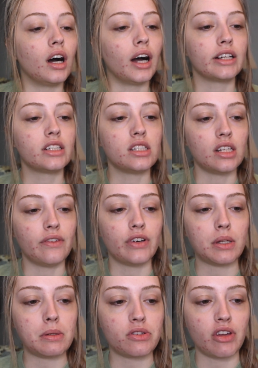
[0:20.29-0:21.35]
I just need to
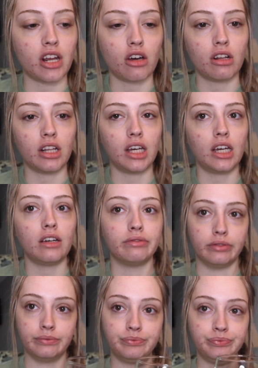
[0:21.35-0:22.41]
film this video to leave.